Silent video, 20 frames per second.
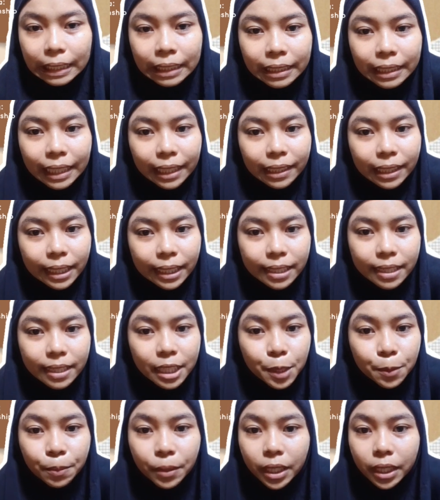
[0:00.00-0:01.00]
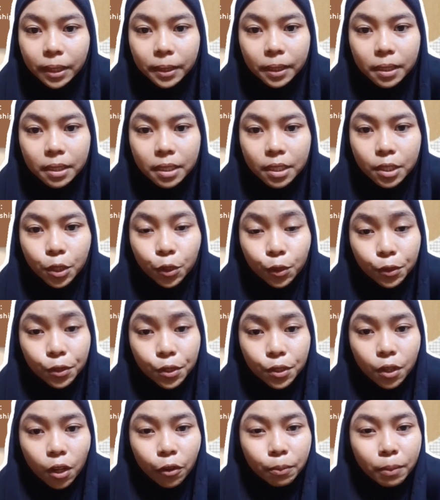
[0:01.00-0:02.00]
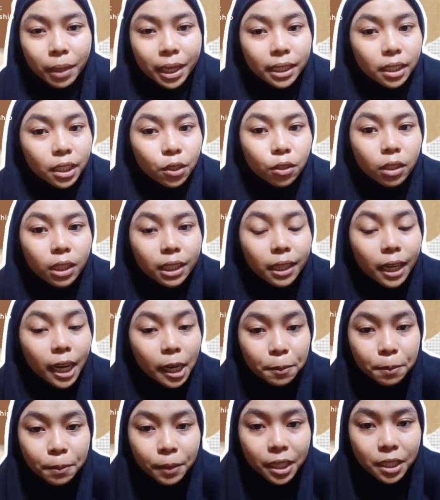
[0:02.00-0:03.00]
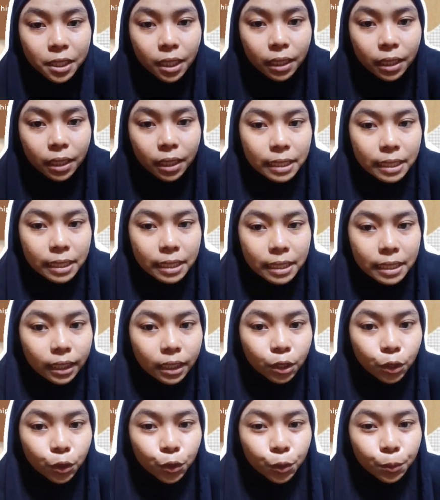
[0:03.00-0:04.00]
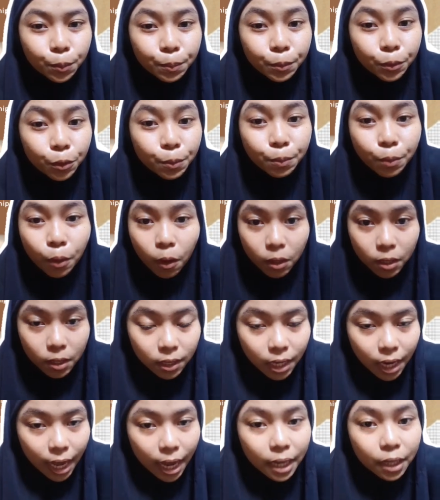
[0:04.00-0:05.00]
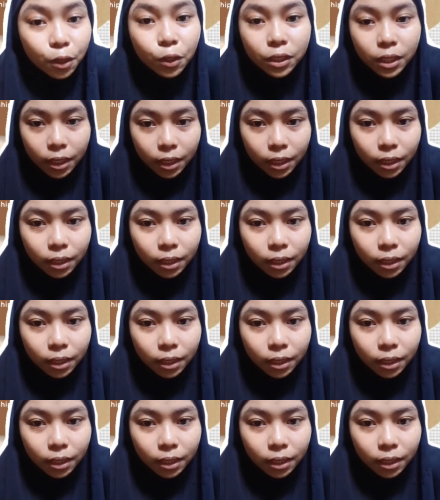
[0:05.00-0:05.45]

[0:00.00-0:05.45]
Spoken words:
that is the speaker's use of particular expression taken to propose another.